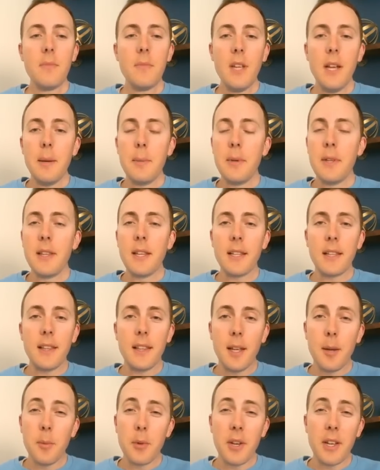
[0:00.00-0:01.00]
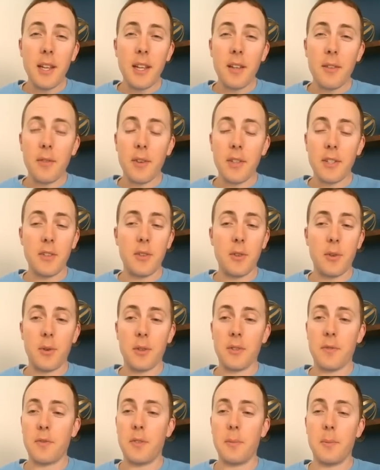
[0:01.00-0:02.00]
I mean, like the Lamborghini Aventador
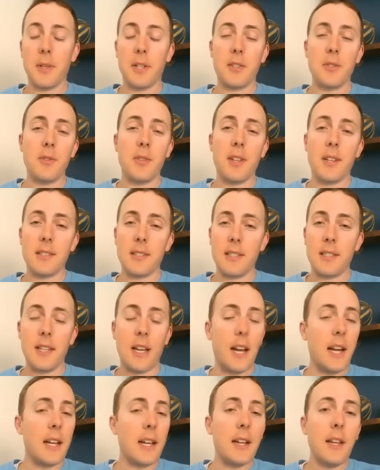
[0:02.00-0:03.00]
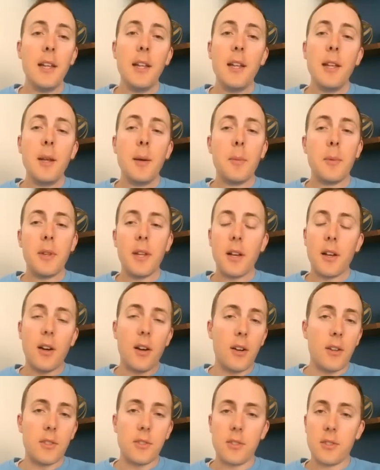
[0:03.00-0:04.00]
is from like 2009. That
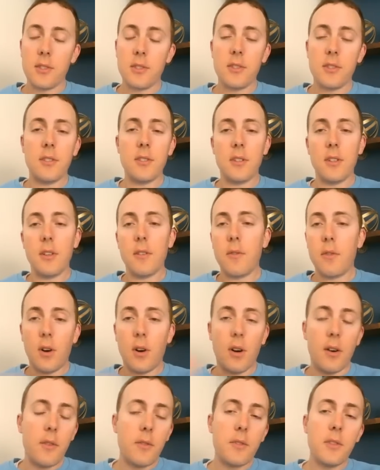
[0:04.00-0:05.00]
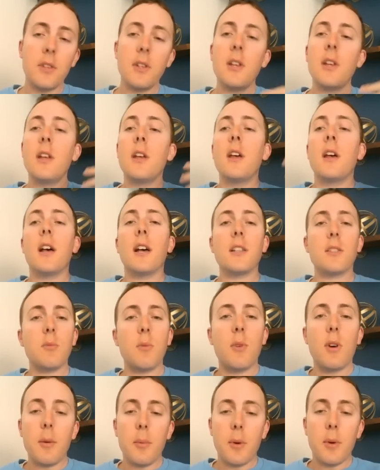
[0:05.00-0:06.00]
car has just evolved as
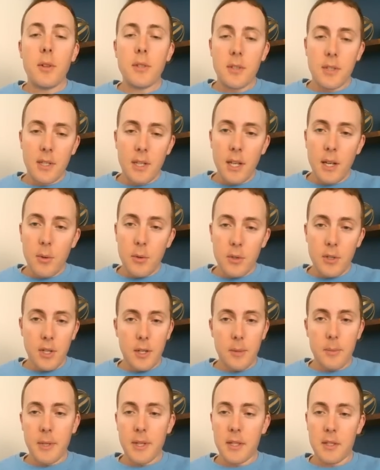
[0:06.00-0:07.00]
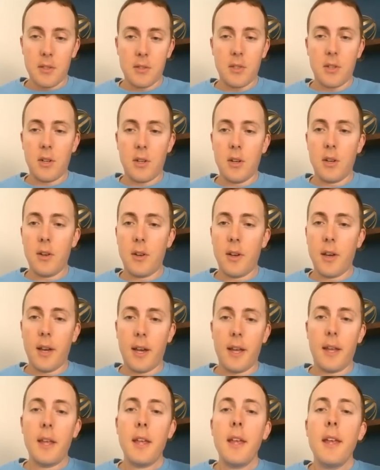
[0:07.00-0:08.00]
well. But today we're talking about this car.
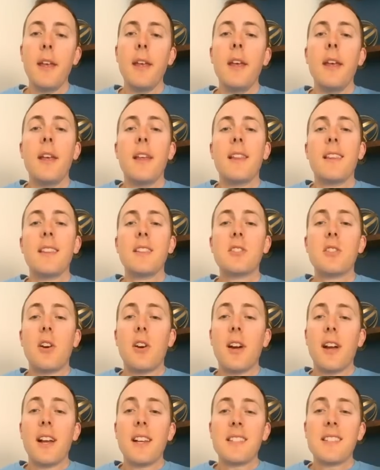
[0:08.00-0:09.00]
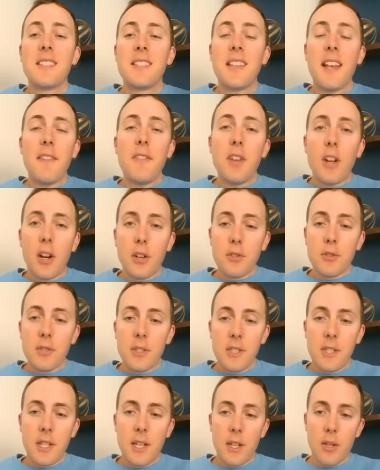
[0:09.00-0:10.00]
Okay, this car has
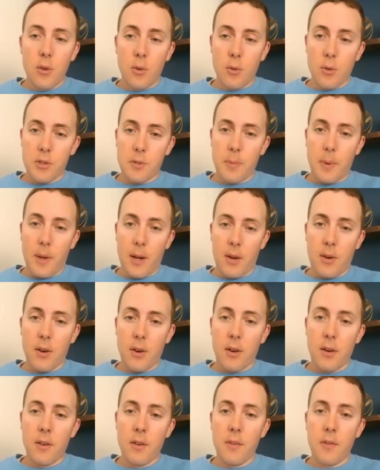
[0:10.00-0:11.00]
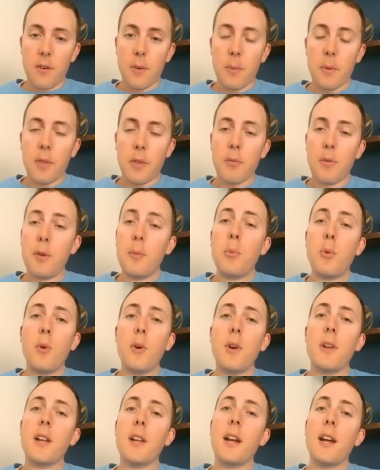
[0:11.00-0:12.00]
710 horsepower from a
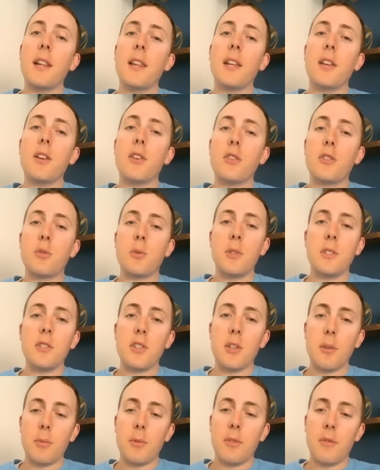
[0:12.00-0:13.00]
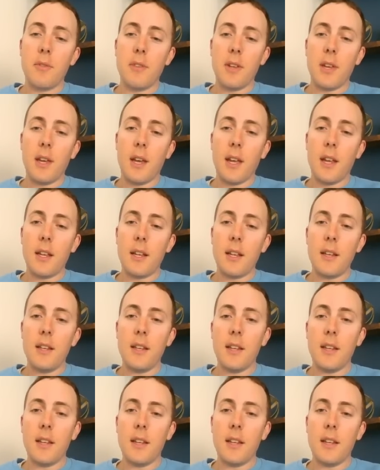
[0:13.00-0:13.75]
3.9 liter twin-turbo V8.